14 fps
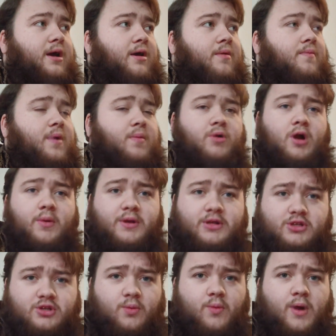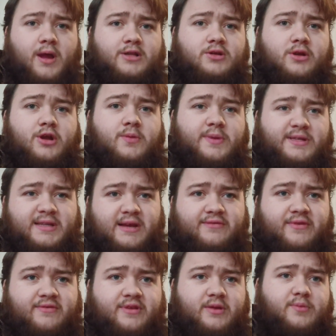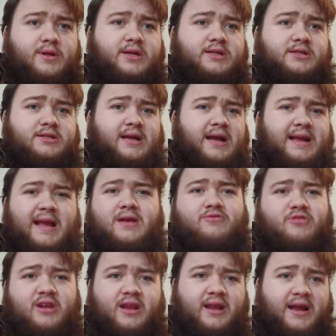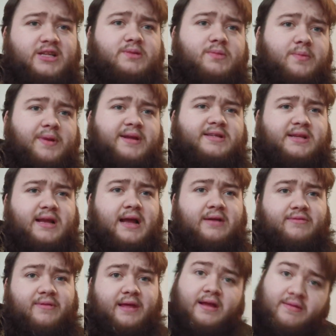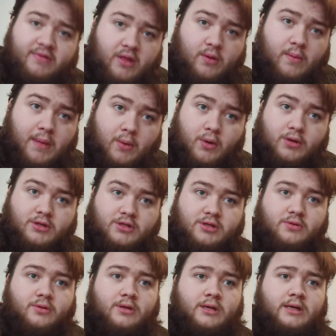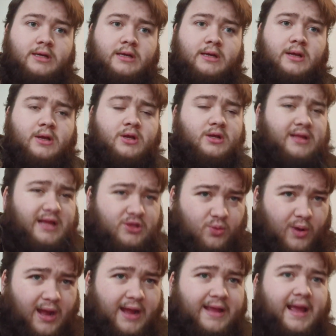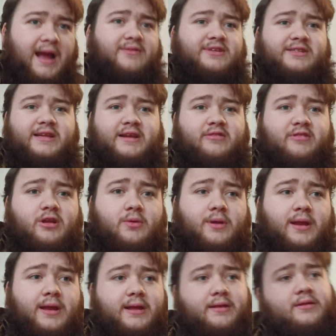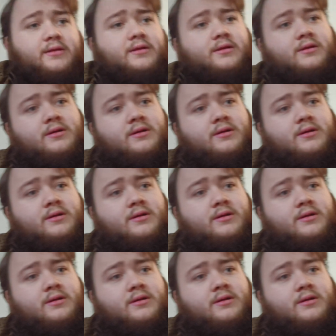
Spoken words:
I'm going somewhere, it's only going to be 10-15 minutes. I can't really light up a big cigar for that, even though I might want to. That's why you have a cigarillo on hand.